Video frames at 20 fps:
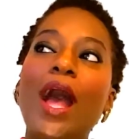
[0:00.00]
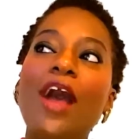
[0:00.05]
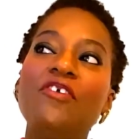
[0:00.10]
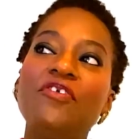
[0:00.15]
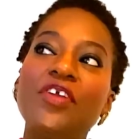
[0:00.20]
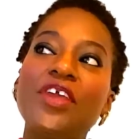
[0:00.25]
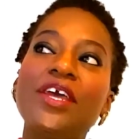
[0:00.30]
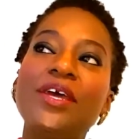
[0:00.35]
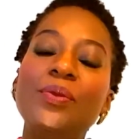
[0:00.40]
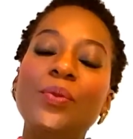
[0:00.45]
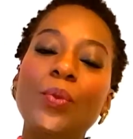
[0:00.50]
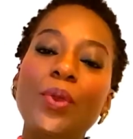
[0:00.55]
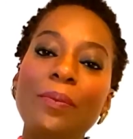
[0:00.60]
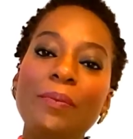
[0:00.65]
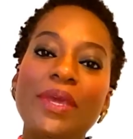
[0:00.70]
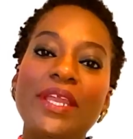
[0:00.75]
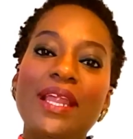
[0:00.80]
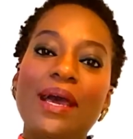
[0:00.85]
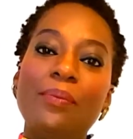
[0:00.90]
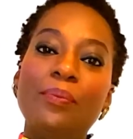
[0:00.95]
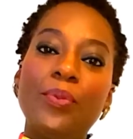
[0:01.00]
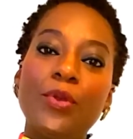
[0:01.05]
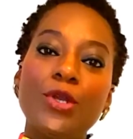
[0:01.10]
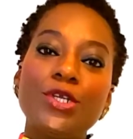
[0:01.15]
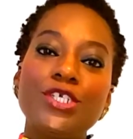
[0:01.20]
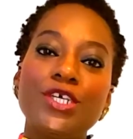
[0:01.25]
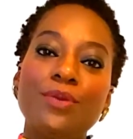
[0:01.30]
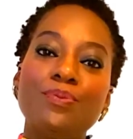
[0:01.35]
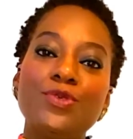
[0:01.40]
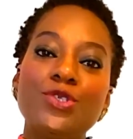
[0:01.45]
African women are
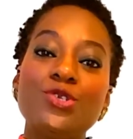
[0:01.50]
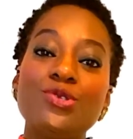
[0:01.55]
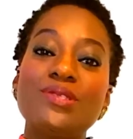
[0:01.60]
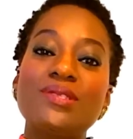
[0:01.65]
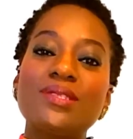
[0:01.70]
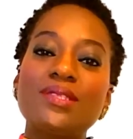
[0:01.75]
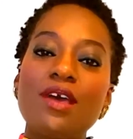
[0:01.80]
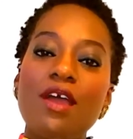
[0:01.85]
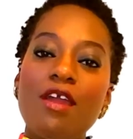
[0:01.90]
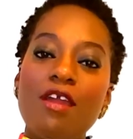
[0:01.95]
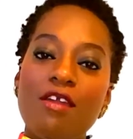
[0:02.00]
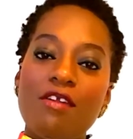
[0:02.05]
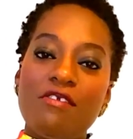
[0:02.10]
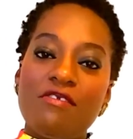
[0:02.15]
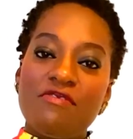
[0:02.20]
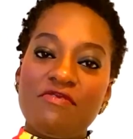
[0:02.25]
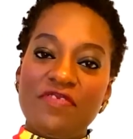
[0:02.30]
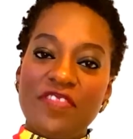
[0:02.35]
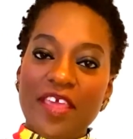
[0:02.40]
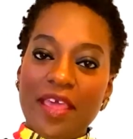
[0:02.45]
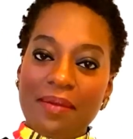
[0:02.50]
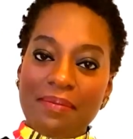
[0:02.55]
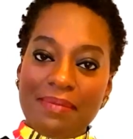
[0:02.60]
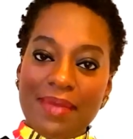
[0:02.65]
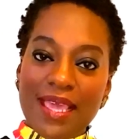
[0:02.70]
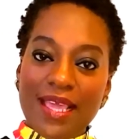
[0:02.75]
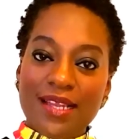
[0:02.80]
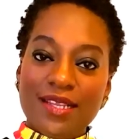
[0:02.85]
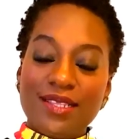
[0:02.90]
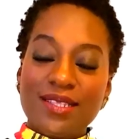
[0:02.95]
brought up to serve their
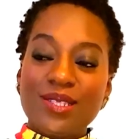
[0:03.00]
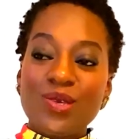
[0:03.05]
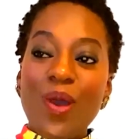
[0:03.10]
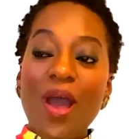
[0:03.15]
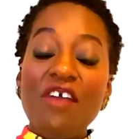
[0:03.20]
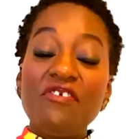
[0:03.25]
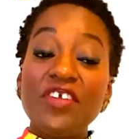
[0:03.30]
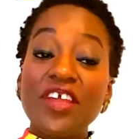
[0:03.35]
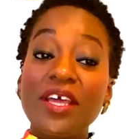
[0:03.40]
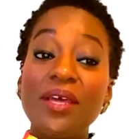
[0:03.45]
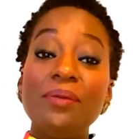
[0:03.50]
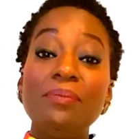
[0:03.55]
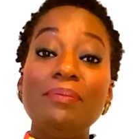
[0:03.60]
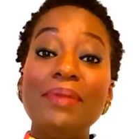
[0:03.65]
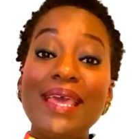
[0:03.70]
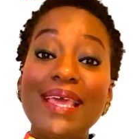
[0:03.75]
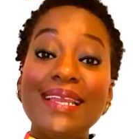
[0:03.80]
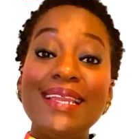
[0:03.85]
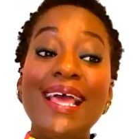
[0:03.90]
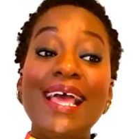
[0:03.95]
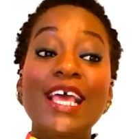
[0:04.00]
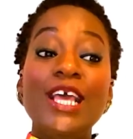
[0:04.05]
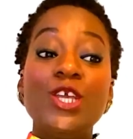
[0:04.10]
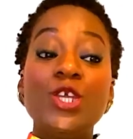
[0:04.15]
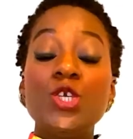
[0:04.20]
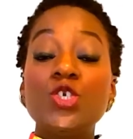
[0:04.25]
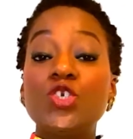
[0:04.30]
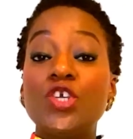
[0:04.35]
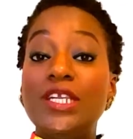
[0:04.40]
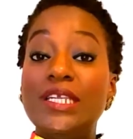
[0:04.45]
men. So African men
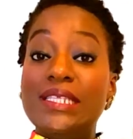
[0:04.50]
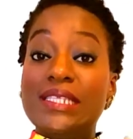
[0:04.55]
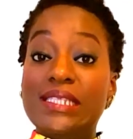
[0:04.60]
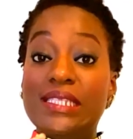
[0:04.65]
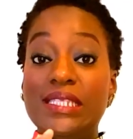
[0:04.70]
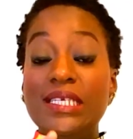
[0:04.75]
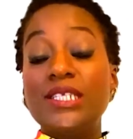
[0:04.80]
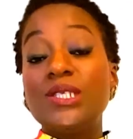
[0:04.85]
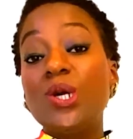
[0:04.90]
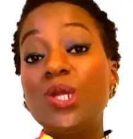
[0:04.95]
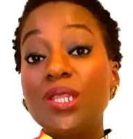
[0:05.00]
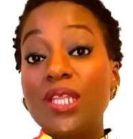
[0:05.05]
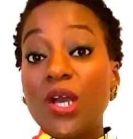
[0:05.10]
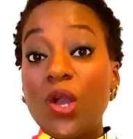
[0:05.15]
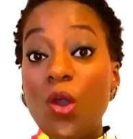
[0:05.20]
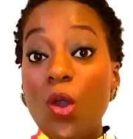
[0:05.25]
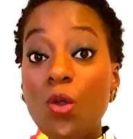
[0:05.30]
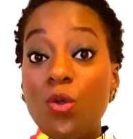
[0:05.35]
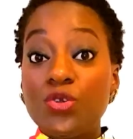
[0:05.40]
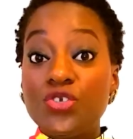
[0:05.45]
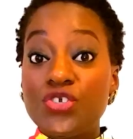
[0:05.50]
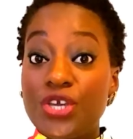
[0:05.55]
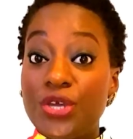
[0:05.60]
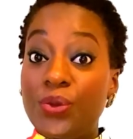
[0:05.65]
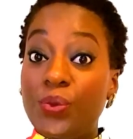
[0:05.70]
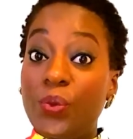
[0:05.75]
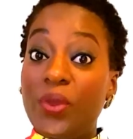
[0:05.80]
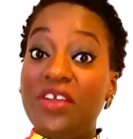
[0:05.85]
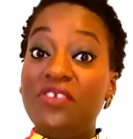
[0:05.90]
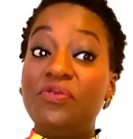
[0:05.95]
usually sit on the couch
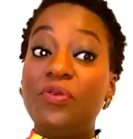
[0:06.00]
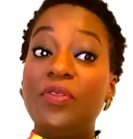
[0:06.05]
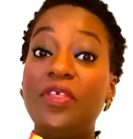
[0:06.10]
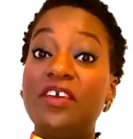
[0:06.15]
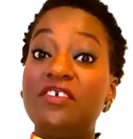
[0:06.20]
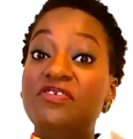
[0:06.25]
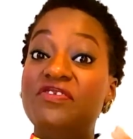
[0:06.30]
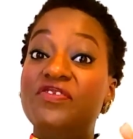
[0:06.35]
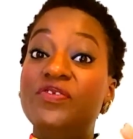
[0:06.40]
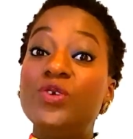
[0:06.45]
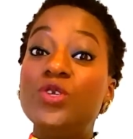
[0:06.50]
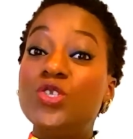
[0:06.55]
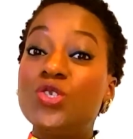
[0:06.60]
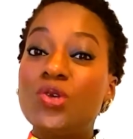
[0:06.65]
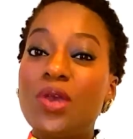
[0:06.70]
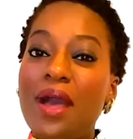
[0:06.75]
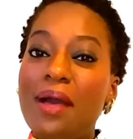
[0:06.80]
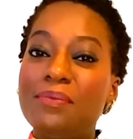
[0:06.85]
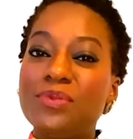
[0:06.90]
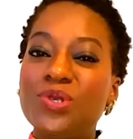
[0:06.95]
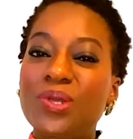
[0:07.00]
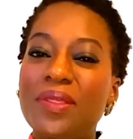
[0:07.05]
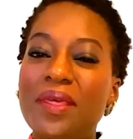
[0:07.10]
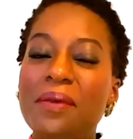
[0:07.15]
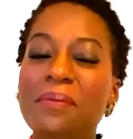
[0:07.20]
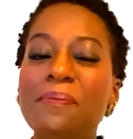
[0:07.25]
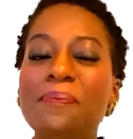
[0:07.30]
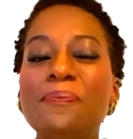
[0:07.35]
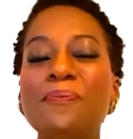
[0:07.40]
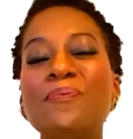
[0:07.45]
and wait for their food to come to
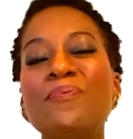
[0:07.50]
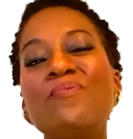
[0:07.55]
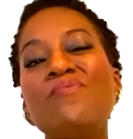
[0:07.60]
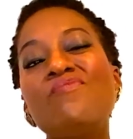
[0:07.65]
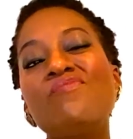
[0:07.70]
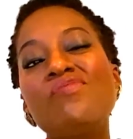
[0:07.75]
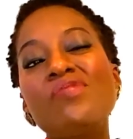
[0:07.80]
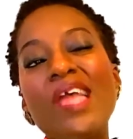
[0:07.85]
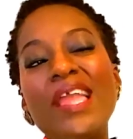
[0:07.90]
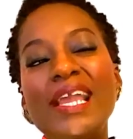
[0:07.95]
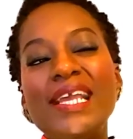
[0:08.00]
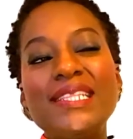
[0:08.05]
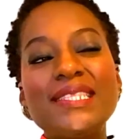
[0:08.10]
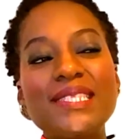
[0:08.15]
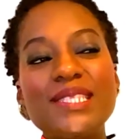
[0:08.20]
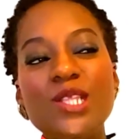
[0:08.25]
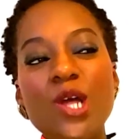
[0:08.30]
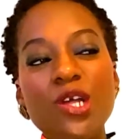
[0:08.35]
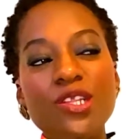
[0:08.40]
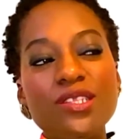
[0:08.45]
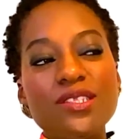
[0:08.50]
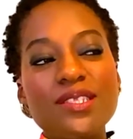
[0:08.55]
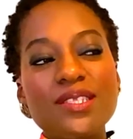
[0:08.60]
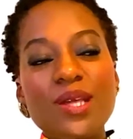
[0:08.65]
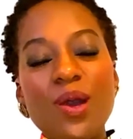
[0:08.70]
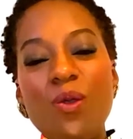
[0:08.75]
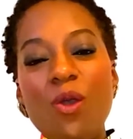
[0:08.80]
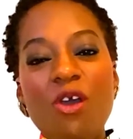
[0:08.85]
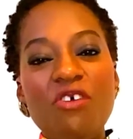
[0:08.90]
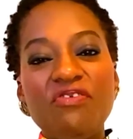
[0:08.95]
them. It's not
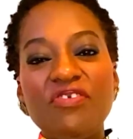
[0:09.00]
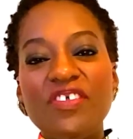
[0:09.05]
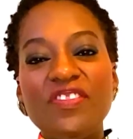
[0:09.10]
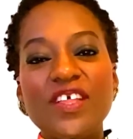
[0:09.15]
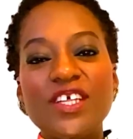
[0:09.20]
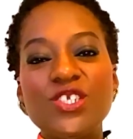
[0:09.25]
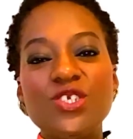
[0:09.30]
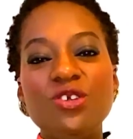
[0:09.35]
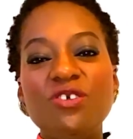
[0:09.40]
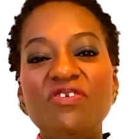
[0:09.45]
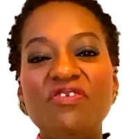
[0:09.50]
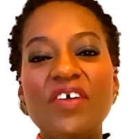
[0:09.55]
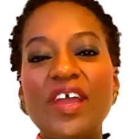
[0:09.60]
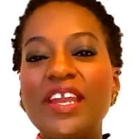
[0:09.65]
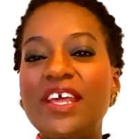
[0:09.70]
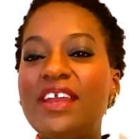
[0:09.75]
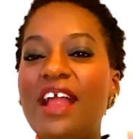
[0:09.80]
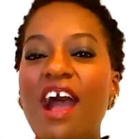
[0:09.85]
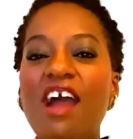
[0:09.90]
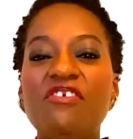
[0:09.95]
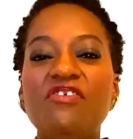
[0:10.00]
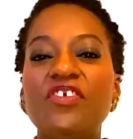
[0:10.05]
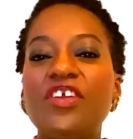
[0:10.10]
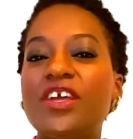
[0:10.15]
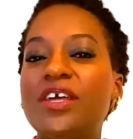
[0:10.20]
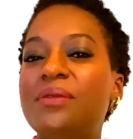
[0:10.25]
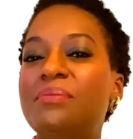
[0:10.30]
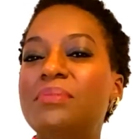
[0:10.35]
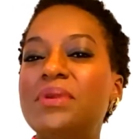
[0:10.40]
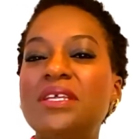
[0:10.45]
so often that you'll find an
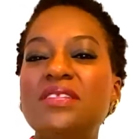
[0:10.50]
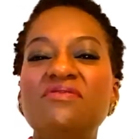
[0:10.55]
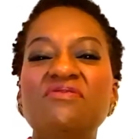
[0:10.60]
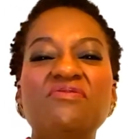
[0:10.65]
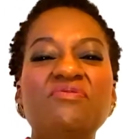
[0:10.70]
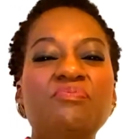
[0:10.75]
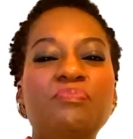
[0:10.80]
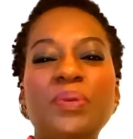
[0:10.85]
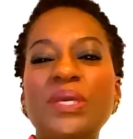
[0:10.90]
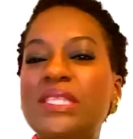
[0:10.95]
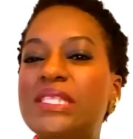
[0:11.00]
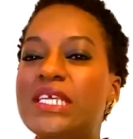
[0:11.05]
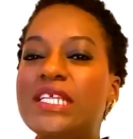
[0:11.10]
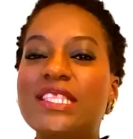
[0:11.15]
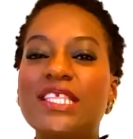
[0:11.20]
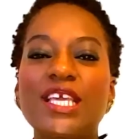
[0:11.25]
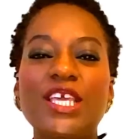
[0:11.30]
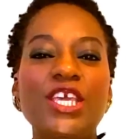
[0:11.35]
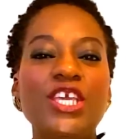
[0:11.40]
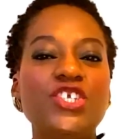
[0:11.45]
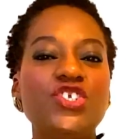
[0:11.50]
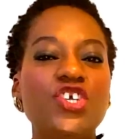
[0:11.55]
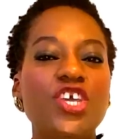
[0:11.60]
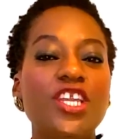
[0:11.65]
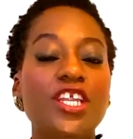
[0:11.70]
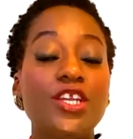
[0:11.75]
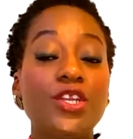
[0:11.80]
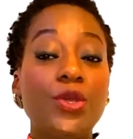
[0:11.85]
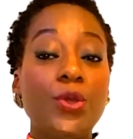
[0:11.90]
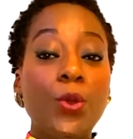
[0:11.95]
African man busy in the
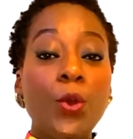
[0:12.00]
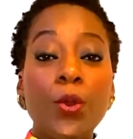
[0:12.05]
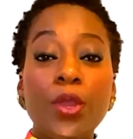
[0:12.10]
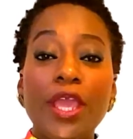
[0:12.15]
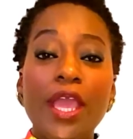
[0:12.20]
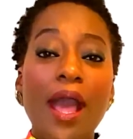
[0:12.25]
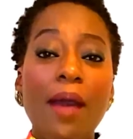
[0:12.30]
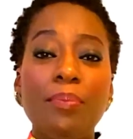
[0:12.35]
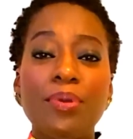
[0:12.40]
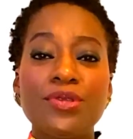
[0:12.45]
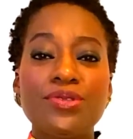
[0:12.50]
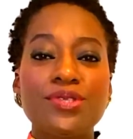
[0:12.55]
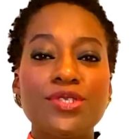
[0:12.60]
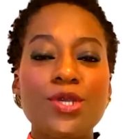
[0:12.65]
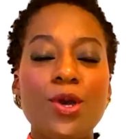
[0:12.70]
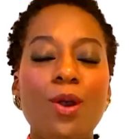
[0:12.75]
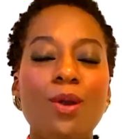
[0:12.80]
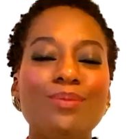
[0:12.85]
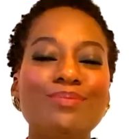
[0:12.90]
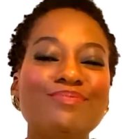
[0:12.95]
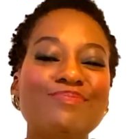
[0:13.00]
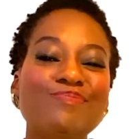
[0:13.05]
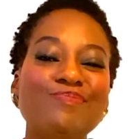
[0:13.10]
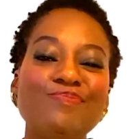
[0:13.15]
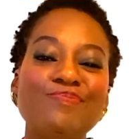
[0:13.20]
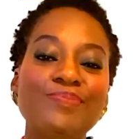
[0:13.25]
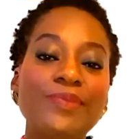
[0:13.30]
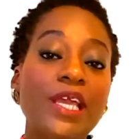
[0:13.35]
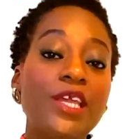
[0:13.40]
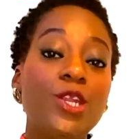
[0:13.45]
kitchen and cooking up a
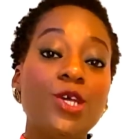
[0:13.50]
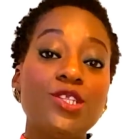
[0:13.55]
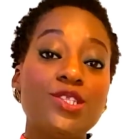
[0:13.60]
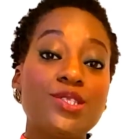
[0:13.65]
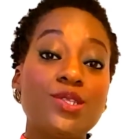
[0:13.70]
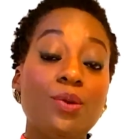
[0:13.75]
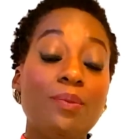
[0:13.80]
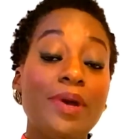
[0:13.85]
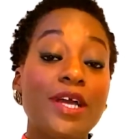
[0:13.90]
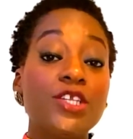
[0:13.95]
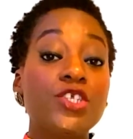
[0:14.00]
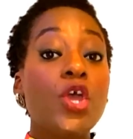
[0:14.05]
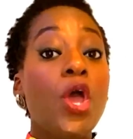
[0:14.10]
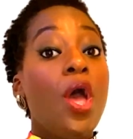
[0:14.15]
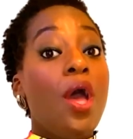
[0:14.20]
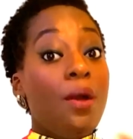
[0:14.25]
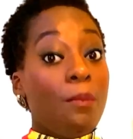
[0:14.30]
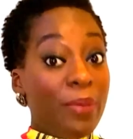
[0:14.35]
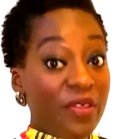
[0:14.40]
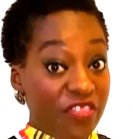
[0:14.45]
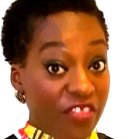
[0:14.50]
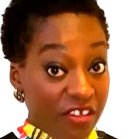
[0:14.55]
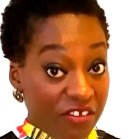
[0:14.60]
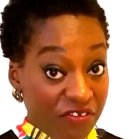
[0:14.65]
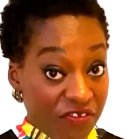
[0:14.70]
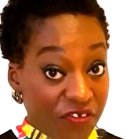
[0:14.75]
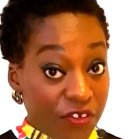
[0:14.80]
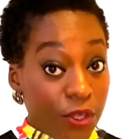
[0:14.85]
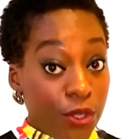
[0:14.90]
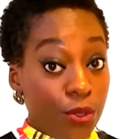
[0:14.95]
storm. Not so much. But
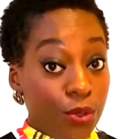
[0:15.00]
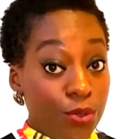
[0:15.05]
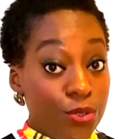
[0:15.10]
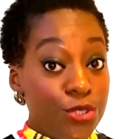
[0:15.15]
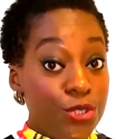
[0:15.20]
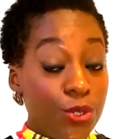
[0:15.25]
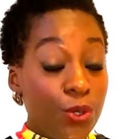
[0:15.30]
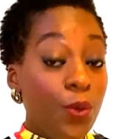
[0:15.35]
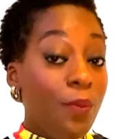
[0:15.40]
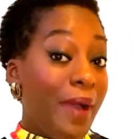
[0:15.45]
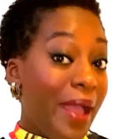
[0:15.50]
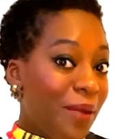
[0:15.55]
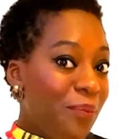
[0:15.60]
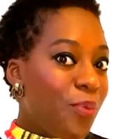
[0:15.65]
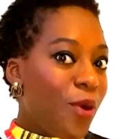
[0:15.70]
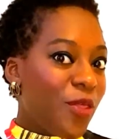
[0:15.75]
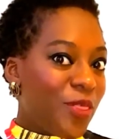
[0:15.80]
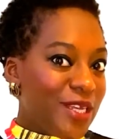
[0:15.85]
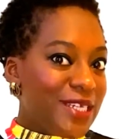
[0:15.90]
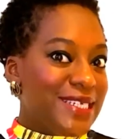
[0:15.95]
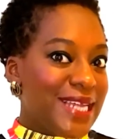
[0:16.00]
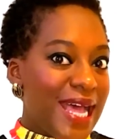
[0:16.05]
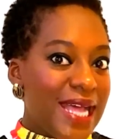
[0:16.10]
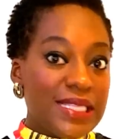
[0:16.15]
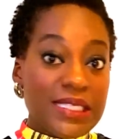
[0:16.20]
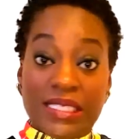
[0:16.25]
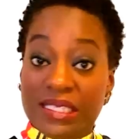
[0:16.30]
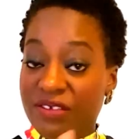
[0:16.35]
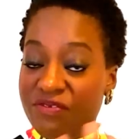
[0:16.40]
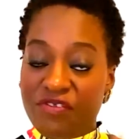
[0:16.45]
there are few who do. My brother
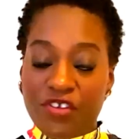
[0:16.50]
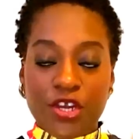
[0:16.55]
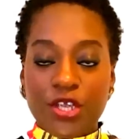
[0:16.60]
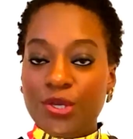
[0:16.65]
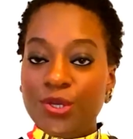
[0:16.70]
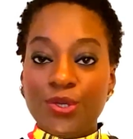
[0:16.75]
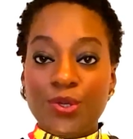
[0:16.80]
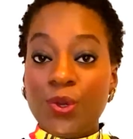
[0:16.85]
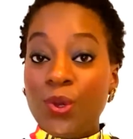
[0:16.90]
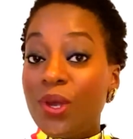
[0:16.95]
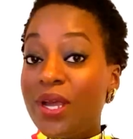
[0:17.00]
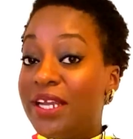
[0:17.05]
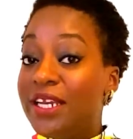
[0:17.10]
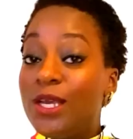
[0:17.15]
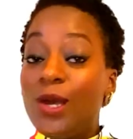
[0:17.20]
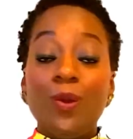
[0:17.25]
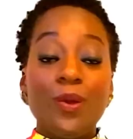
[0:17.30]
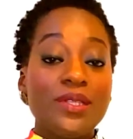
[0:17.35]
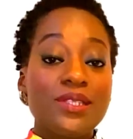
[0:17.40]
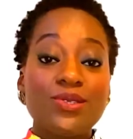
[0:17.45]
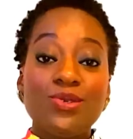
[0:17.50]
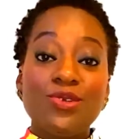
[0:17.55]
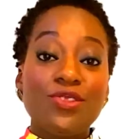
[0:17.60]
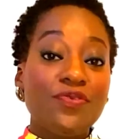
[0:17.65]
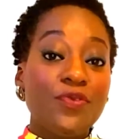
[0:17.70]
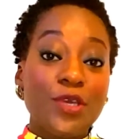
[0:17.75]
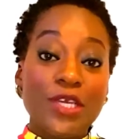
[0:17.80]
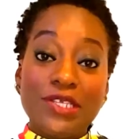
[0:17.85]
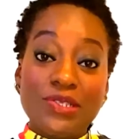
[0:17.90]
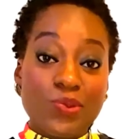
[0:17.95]
does. He's a very good cook and he always
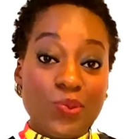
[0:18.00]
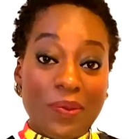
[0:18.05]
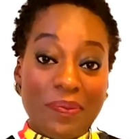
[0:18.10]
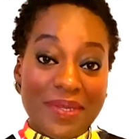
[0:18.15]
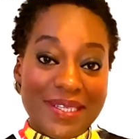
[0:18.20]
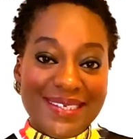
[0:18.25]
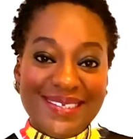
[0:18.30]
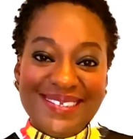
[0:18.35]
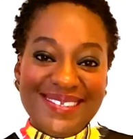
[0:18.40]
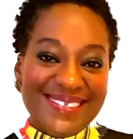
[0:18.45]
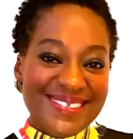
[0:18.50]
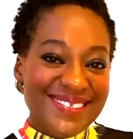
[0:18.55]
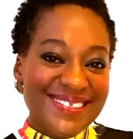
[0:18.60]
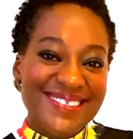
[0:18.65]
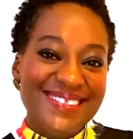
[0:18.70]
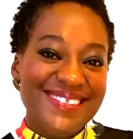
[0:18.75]
cooks for his women.